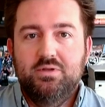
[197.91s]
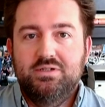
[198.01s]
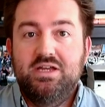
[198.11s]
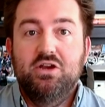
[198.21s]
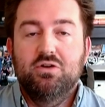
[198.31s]
the
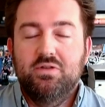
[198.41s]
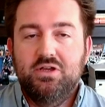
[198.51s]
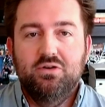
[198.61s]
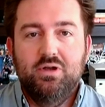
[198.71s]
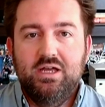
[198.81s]
tier that
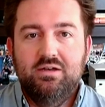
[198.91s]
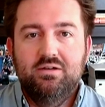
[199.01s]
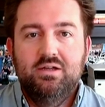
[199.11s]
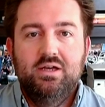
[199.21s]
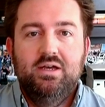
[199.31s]
you're
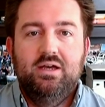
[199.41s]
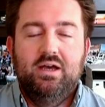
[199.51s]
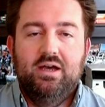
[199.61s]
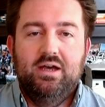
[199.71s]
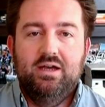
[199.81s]
in
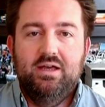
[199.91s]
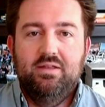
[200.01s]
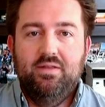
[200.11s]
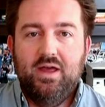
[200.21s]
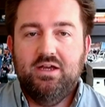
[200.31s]
uh, and,
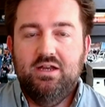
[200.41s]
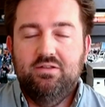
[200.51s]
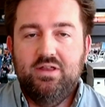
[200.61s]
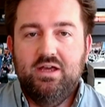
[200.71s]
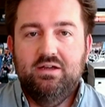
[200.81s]
and that kind
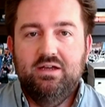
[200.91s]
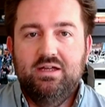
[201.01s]
of thing.